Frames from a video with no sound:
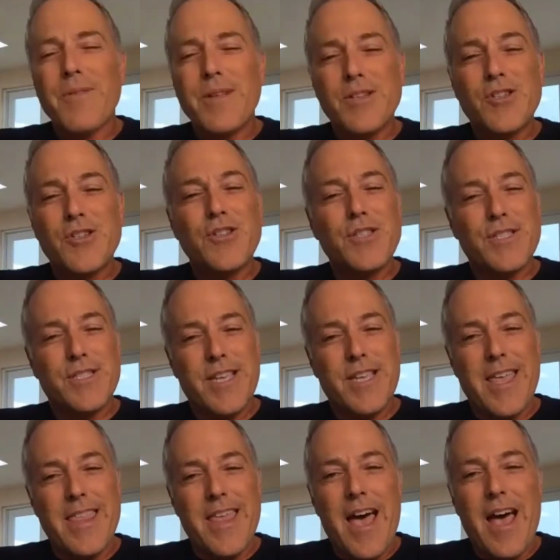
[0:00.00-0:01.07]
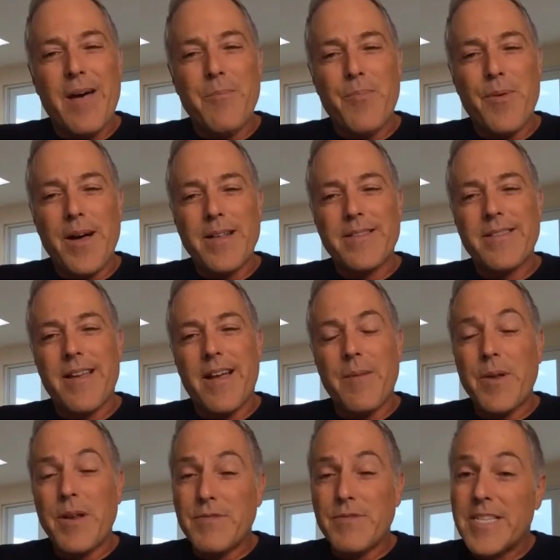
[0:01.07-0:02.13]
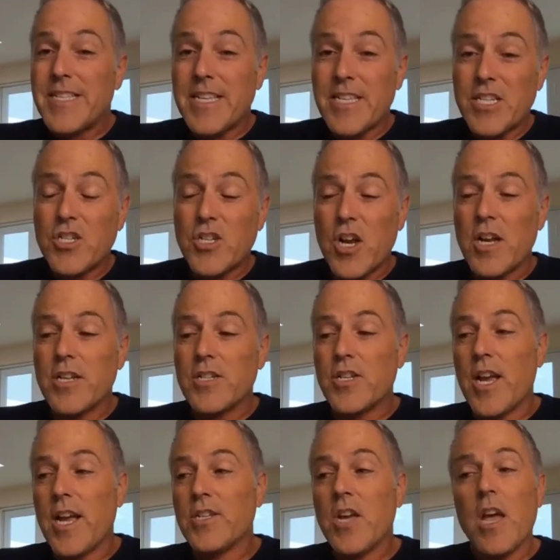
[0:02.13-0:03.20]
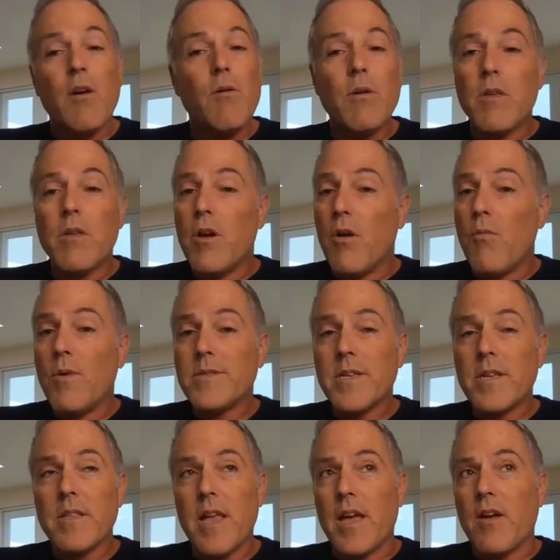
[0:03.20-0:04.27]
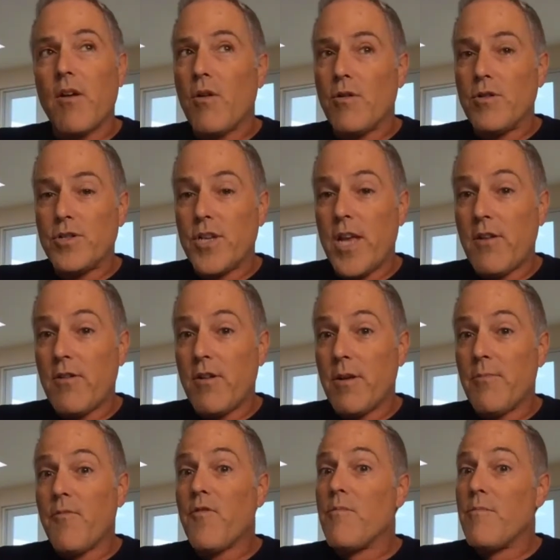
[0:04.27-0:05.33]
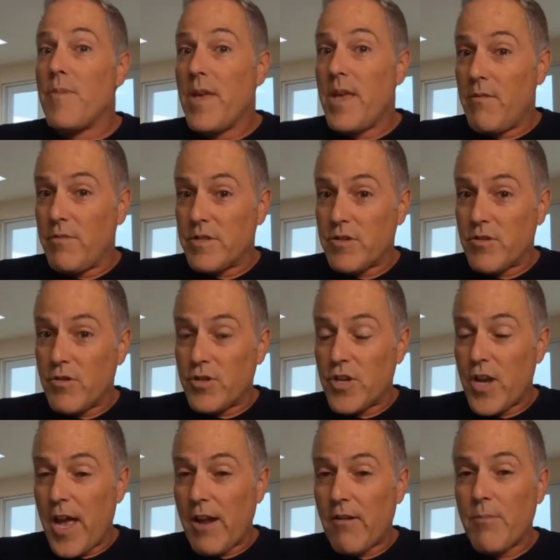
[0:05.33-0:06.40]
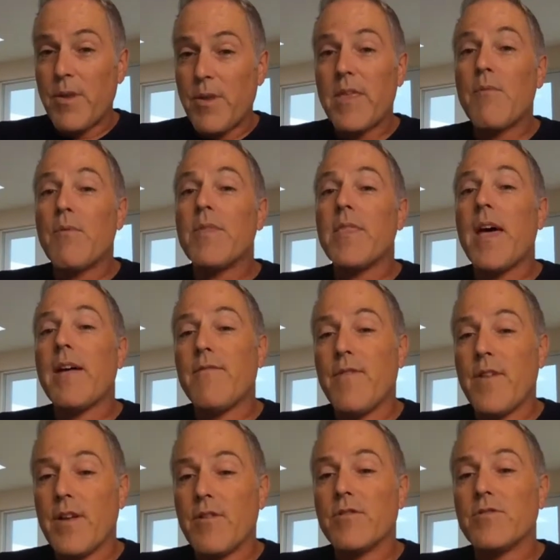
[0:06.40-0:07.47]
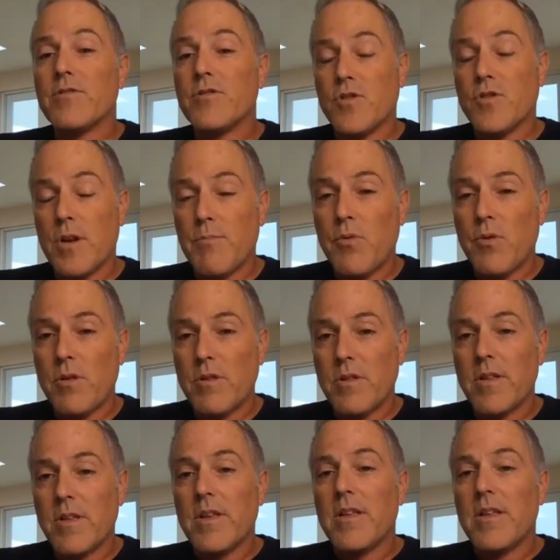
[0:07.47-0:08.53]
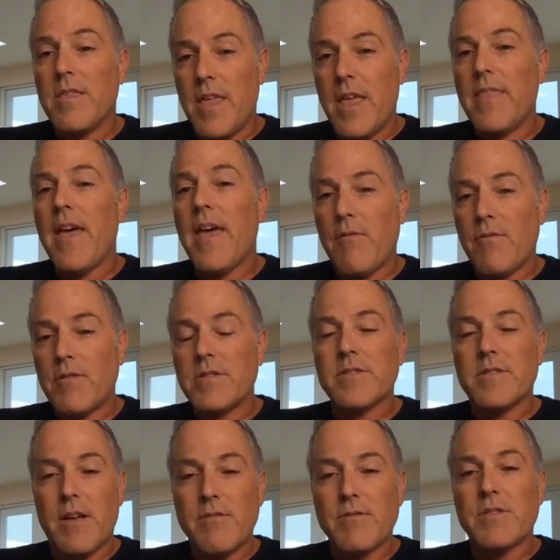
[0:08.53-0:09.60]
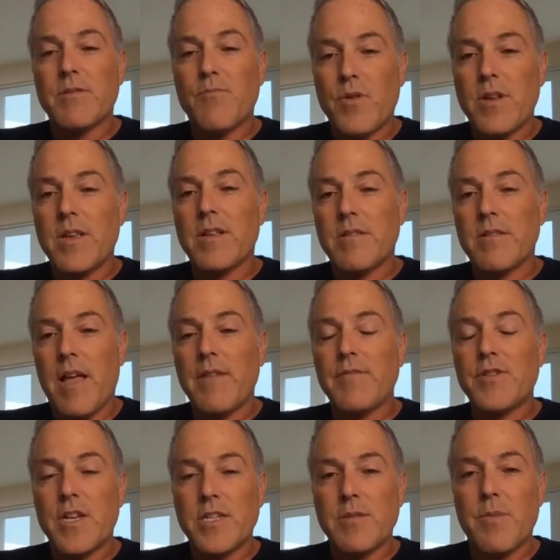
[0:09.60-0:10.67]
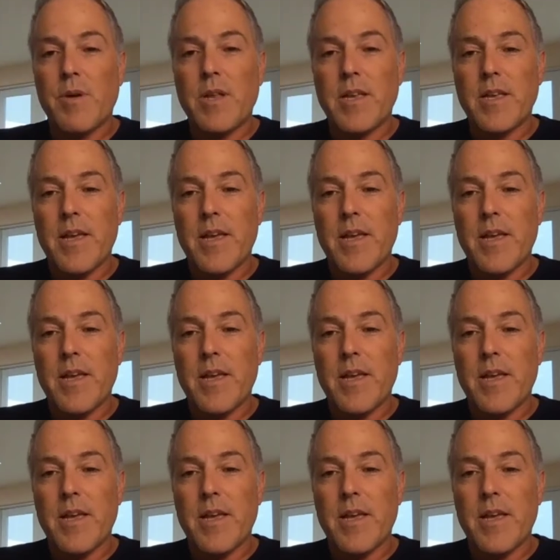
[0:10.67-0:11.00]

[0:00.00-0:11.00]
shouldn't say that, but it was a decent chunk of change. It wasn't like earth-shattering. For me, it was earth-shattering. But then when that figure tripled, then that was some pretty life-changing money. Yeah.